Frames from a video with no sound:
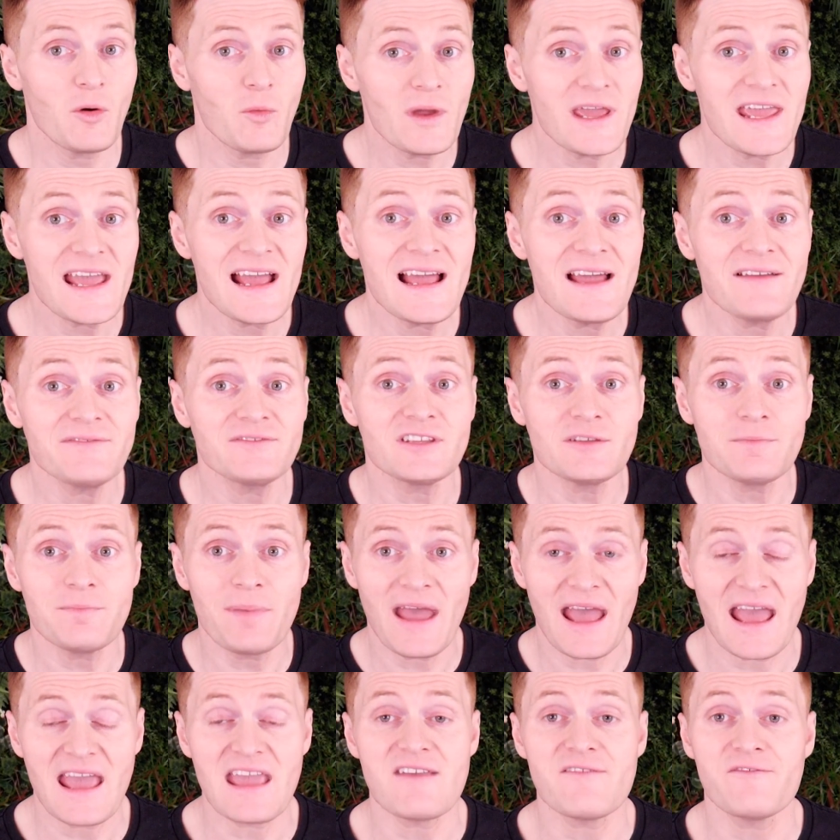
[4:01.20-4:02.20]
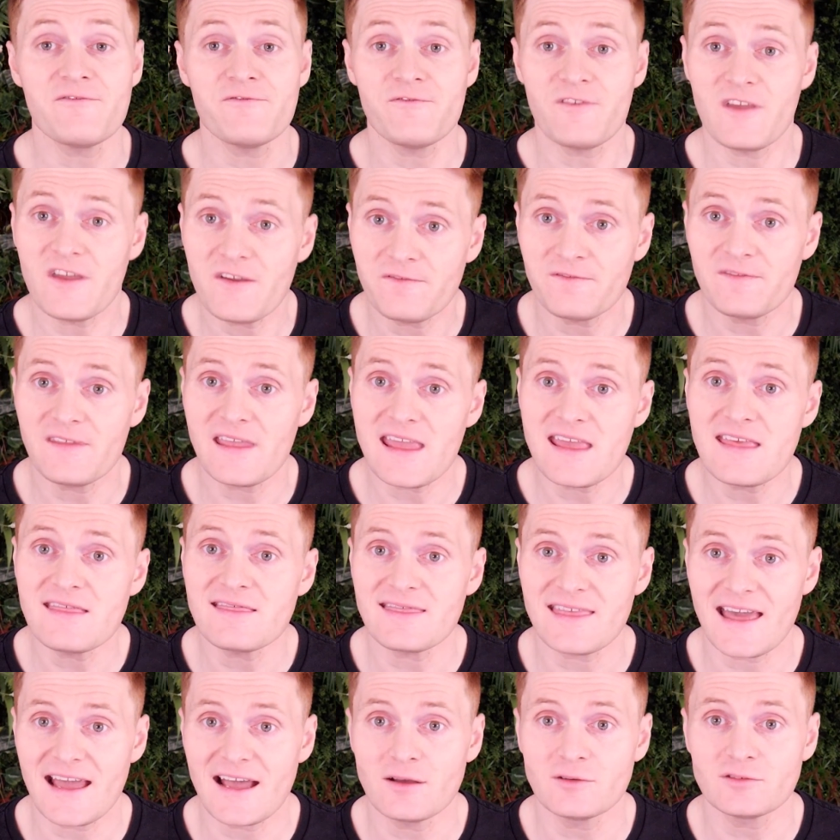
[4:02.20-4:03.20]
we have to pay
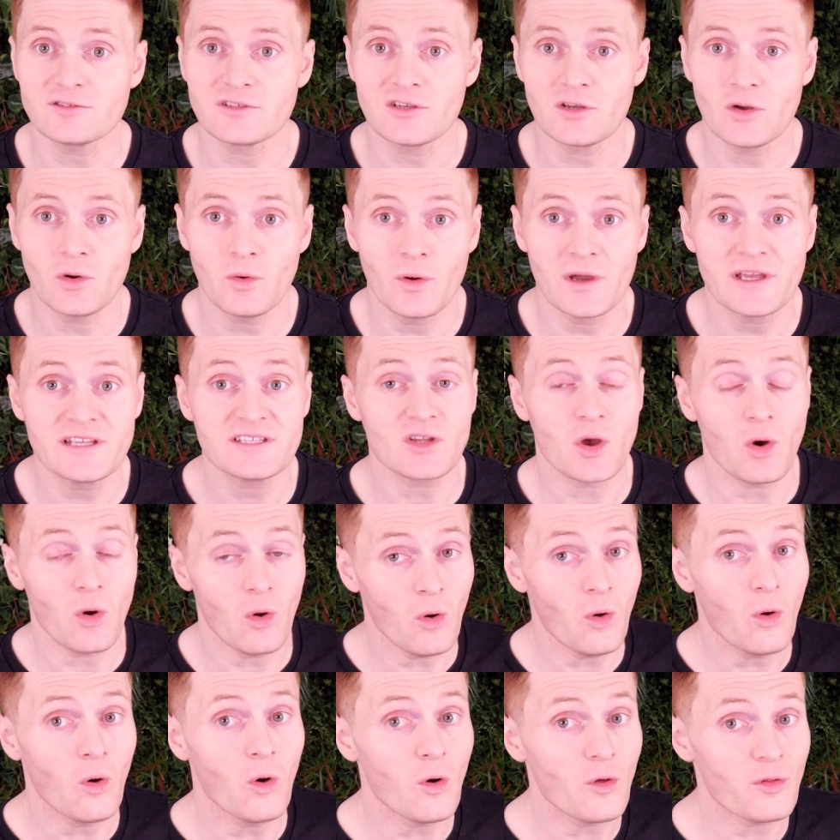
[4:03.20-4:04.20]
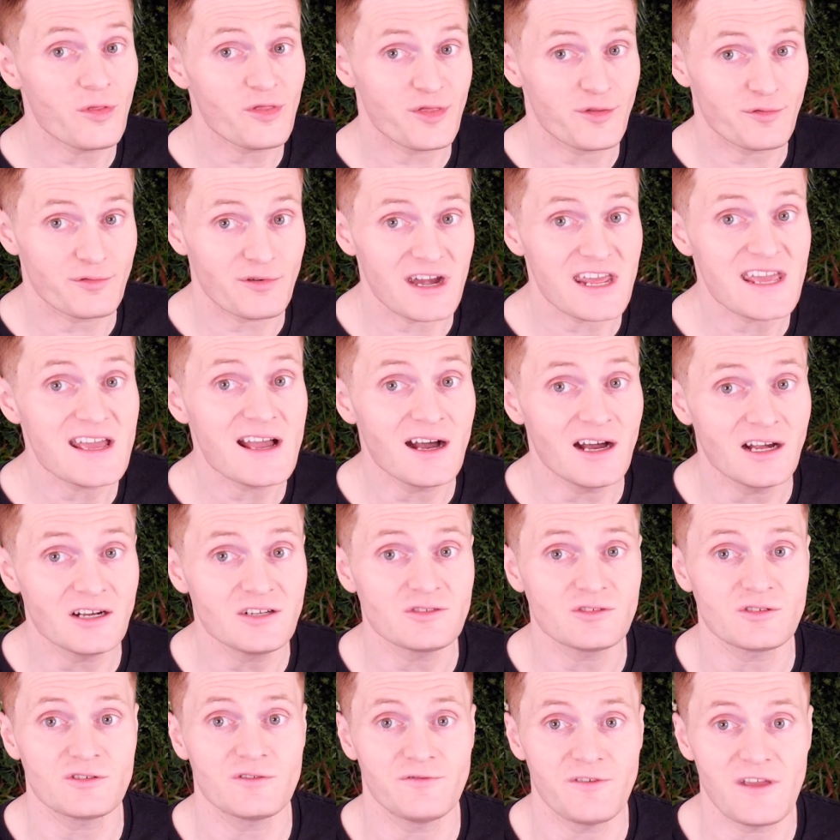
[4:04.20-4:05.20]
15,000 coins or
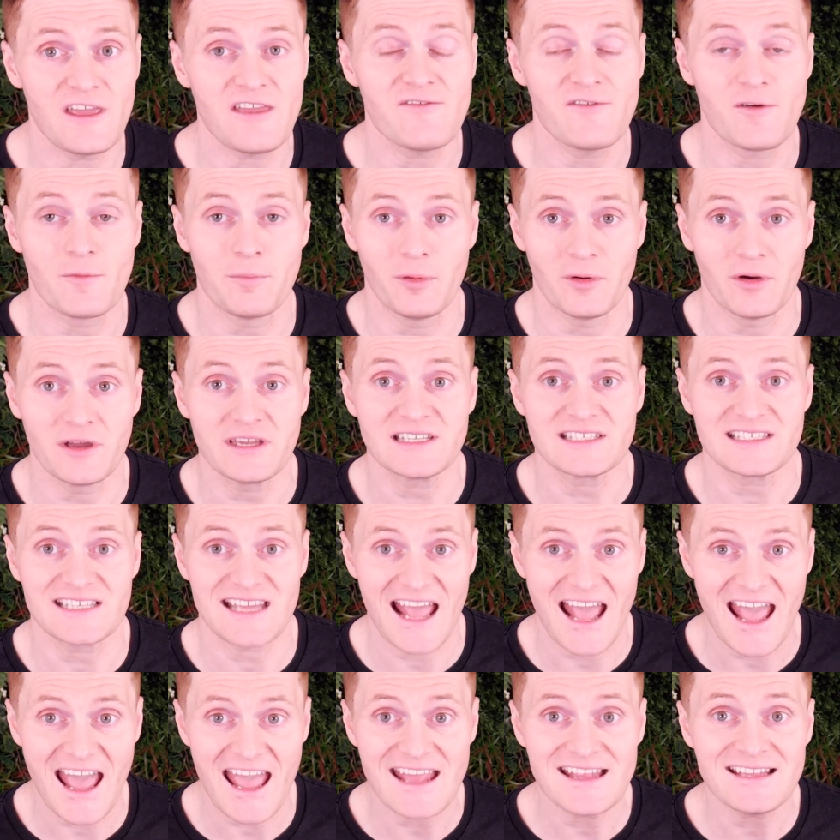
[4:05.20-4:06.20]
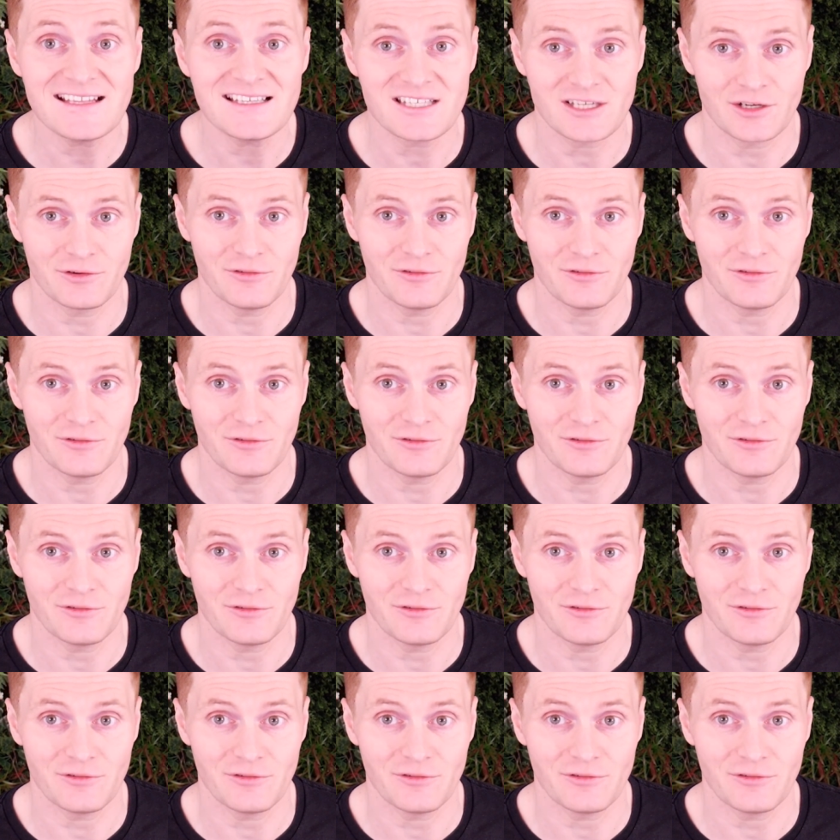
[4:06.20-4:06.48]
300 FIFA points to enter